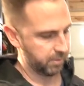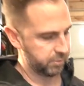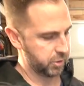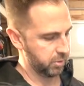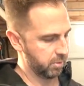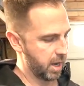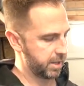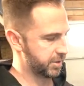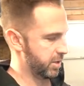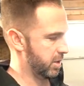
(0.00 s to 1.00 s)
of June
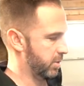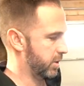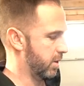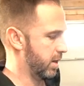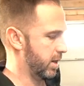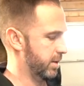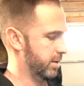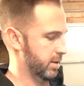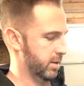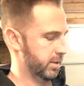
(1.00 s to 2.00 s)
last year, we caught
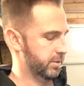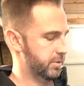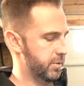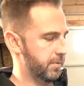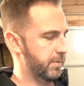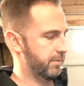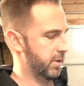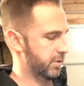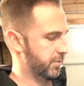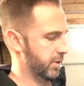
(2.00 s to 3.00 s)
two 15
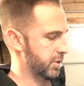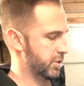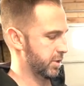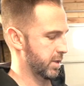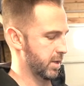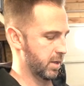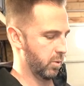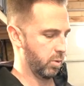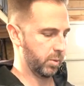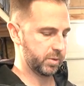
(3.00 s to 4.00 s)
inch fish.
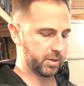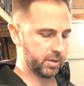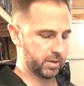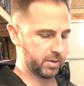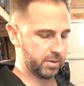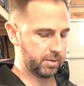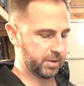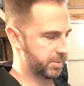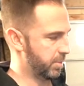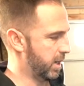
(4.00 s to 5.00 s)
One was on
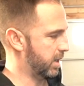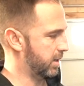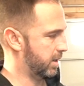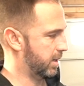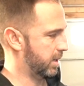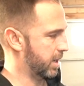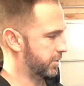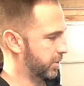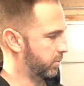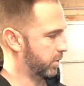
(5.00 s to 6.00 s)
this bait, and
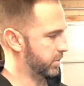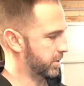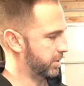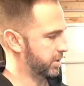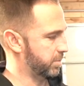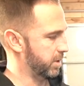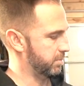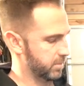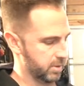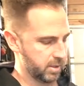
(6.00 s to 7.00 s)
actually one was on this bait.
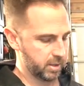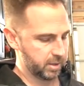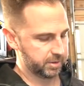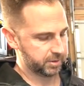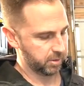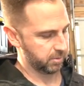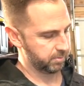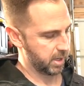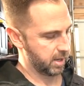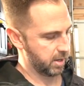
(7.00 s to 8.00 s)
So
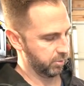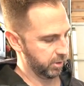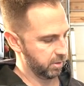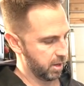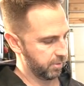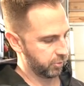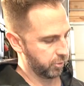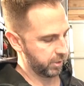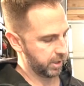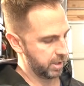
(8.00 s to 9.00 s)
I really love
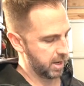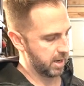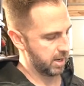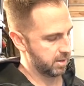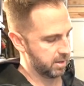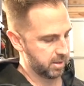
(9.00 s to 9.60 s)
trolling at night